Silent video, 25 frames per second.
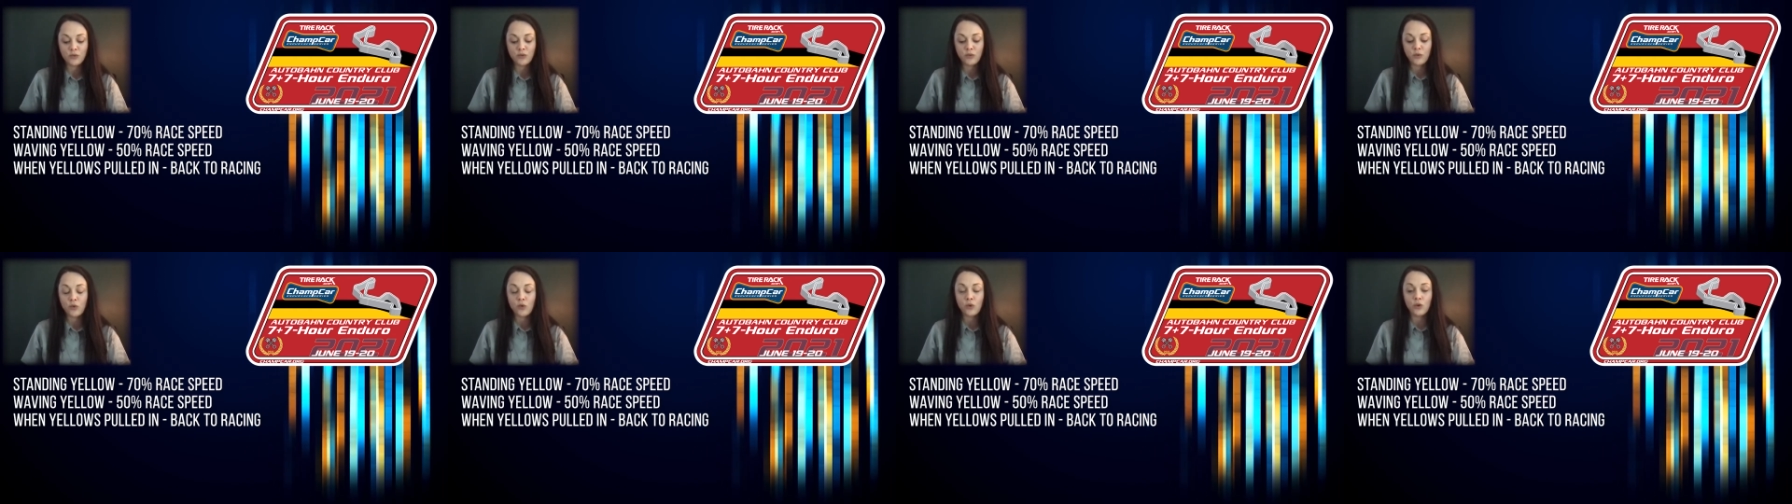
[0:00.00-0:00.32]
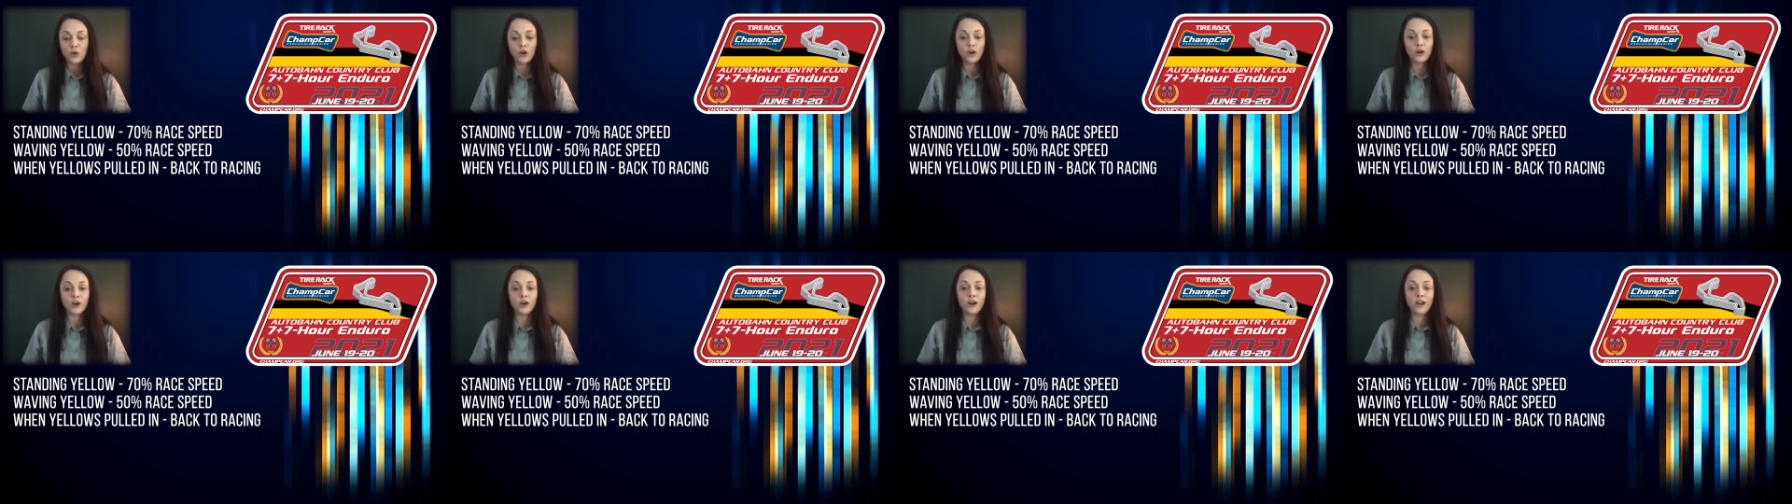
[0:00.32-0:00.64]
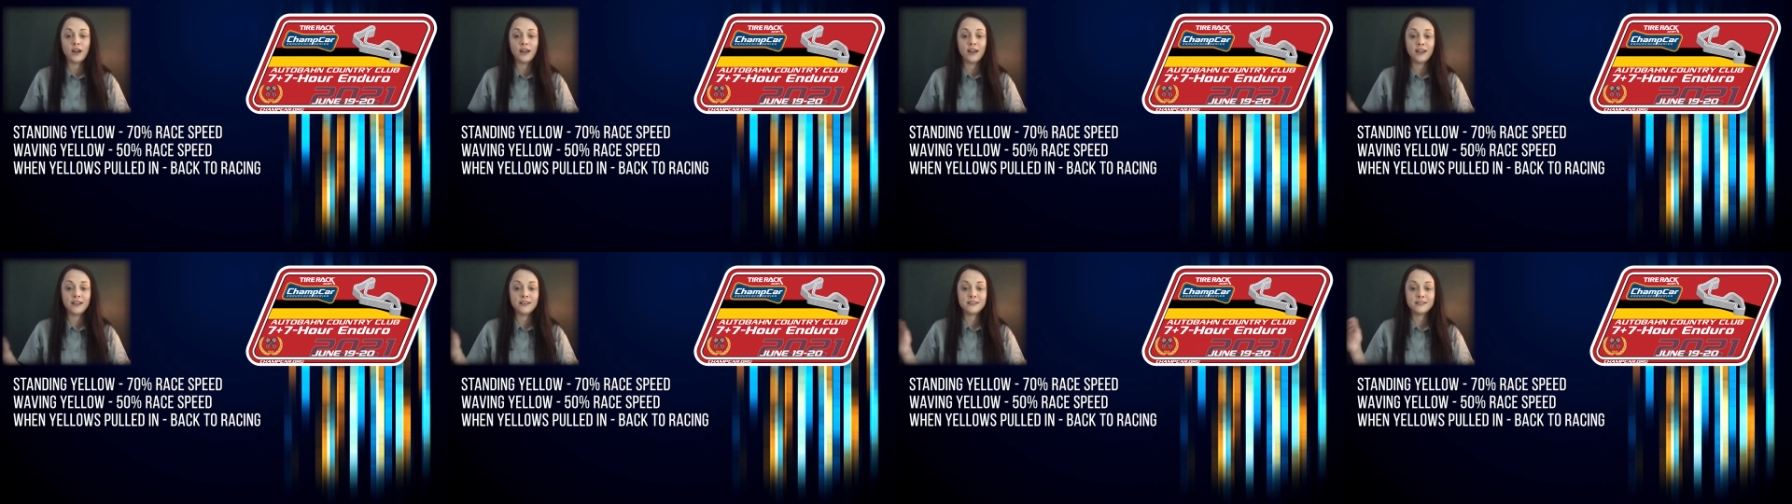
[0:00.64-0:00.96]
for
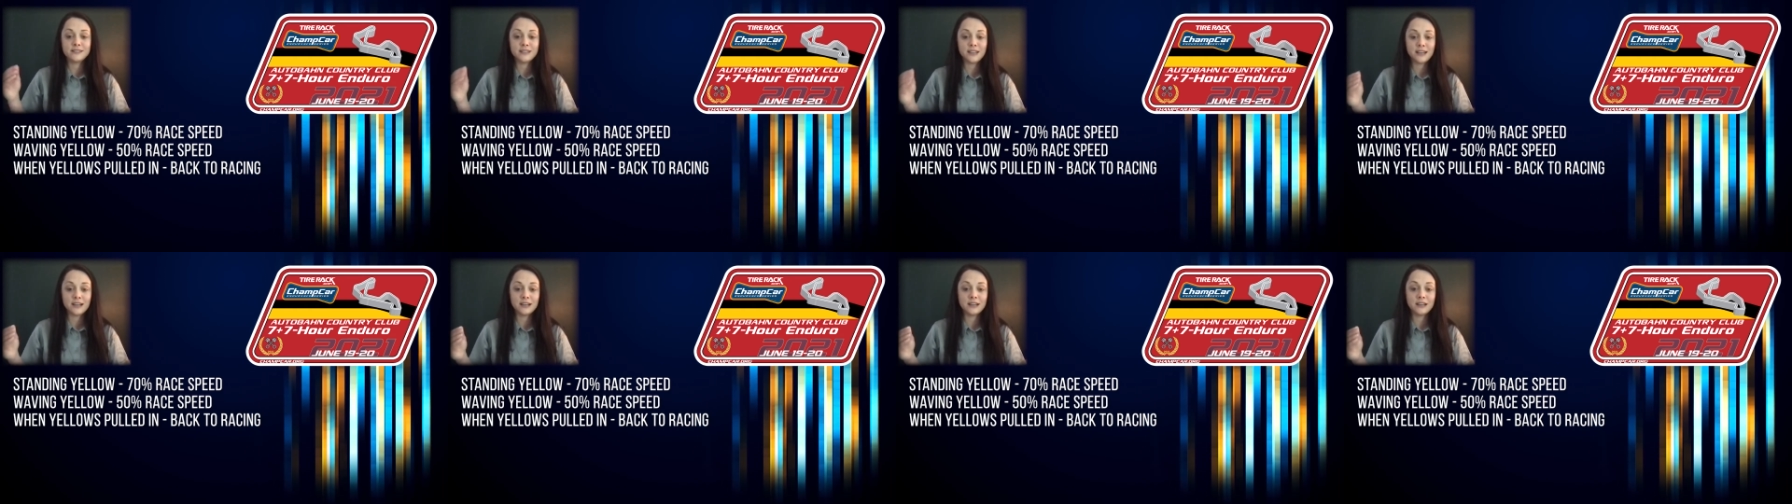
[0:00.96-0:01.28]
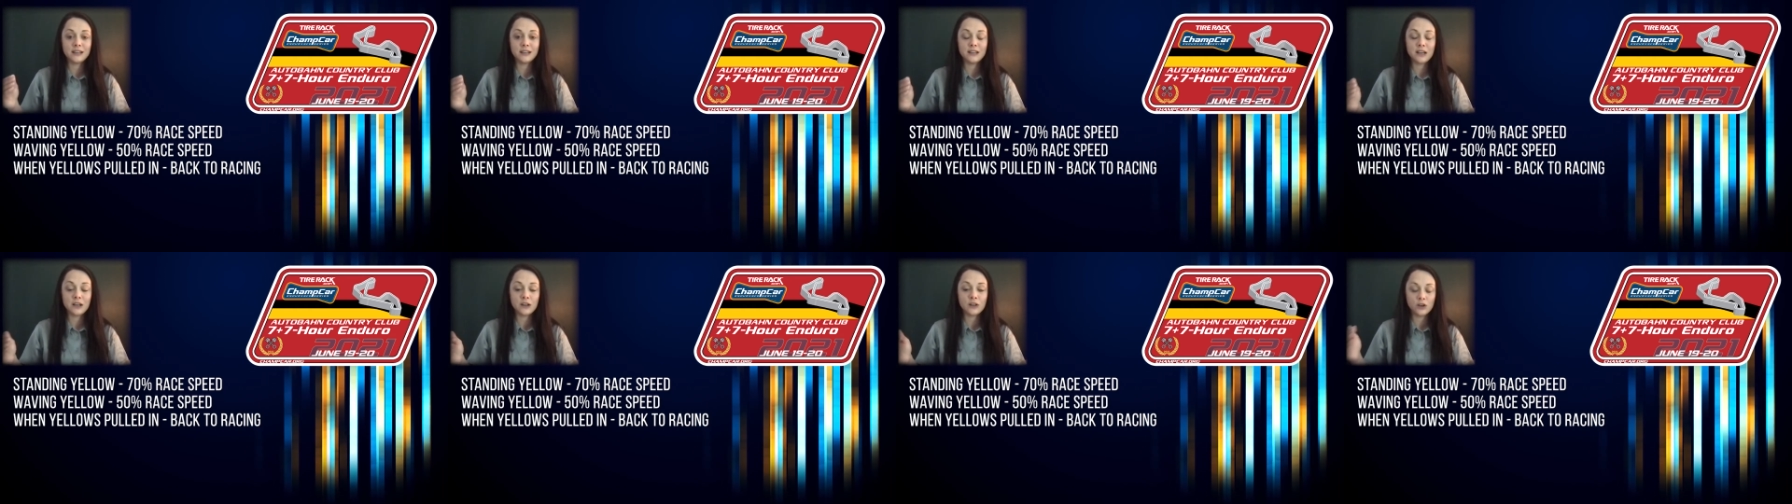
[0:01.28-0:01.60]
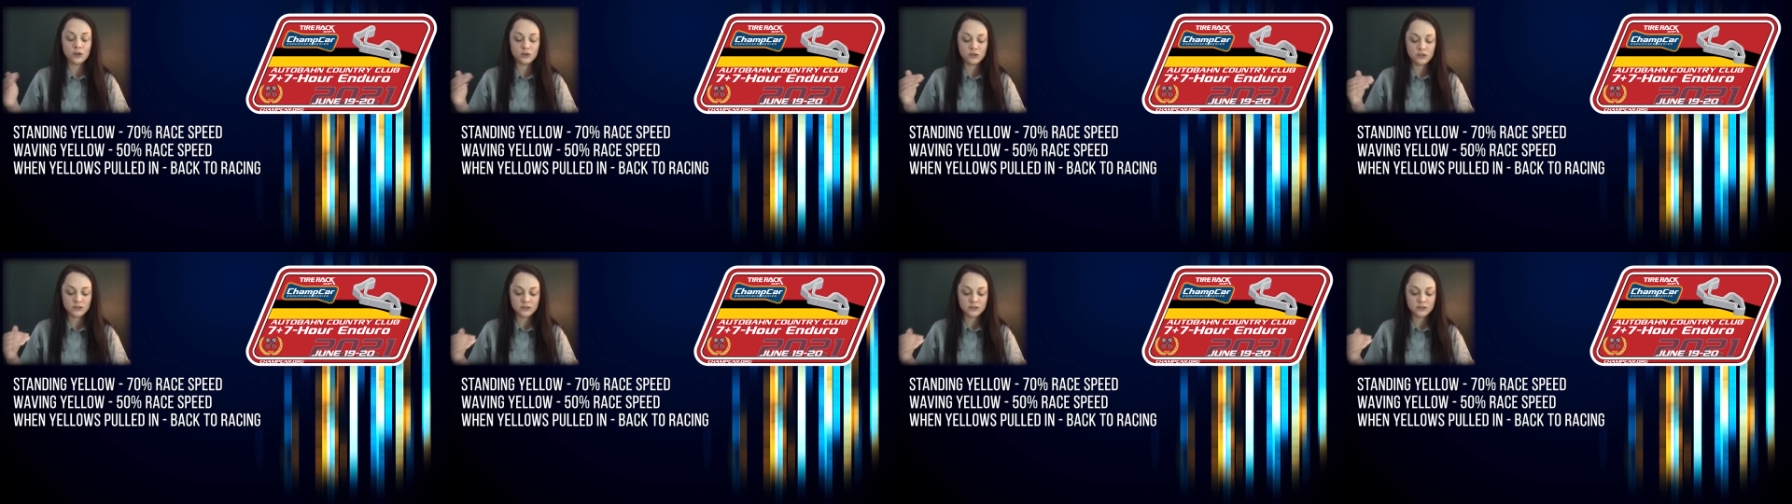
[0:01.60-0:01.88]
a standing yellow to